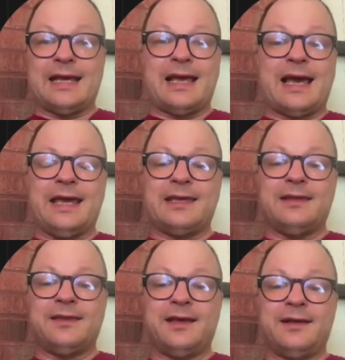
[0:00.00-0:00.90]
I
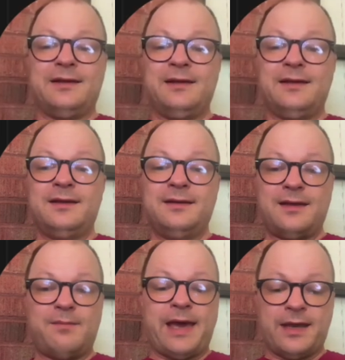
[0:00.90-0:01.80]
can then,
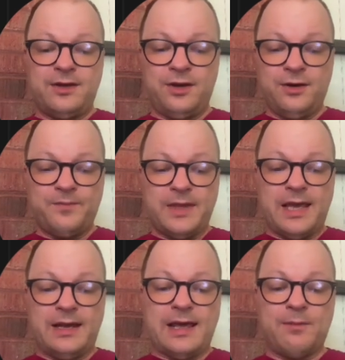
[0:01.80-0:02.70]
I'm back in here,
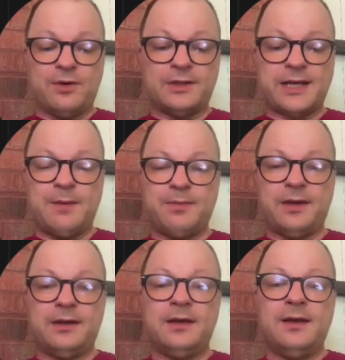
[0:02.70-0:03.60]
and I'm going to type
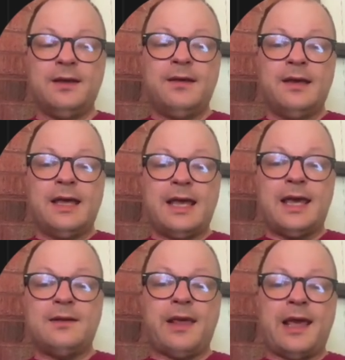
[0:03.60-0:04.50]
in
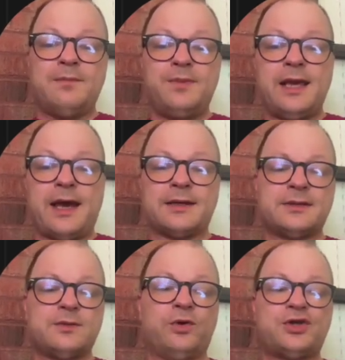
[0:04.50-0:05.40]

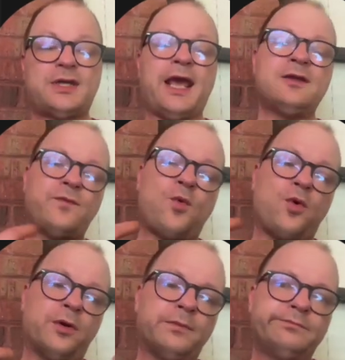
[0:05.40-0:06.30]
npx, which stands
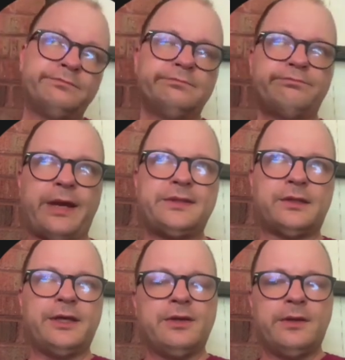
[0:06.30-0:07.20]
for
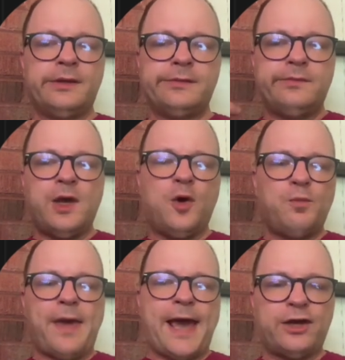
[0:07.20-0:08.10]
basically
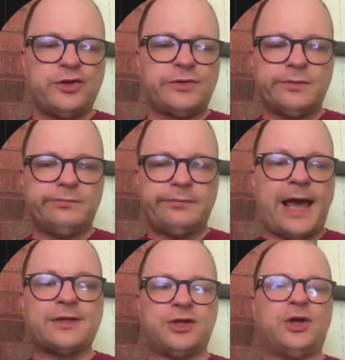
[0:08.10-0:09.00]
Node Package
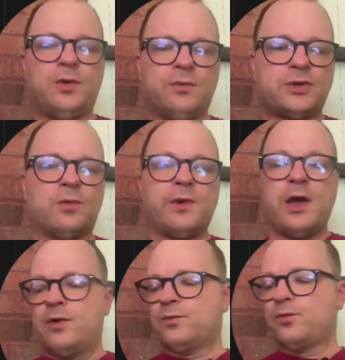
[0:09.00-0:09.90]
Execute. So
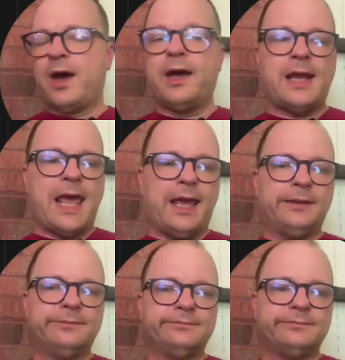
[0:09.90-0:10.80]
run
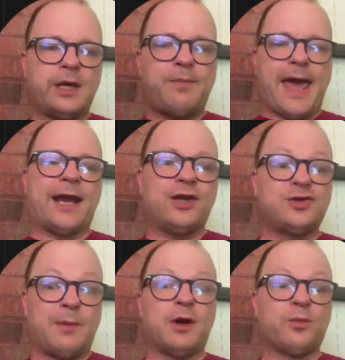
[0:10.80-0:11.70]
a package,
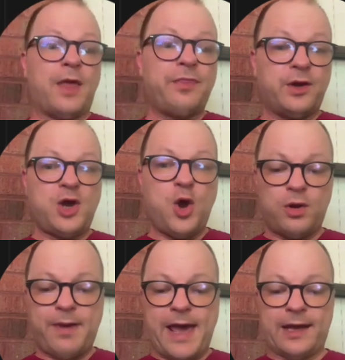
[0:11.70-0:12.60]
and I'm going to run the Coda
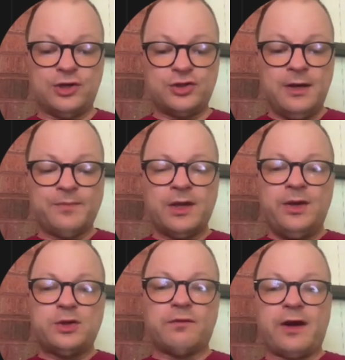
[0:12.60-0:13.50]
package.
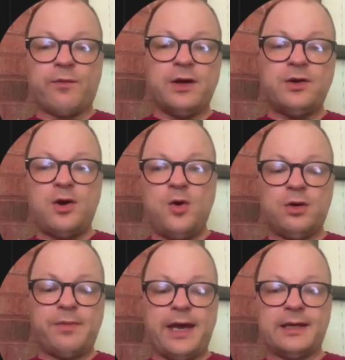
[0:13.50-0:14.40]
So if I run Coda
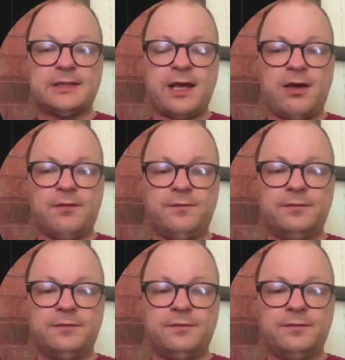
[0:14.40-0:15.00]
by itself,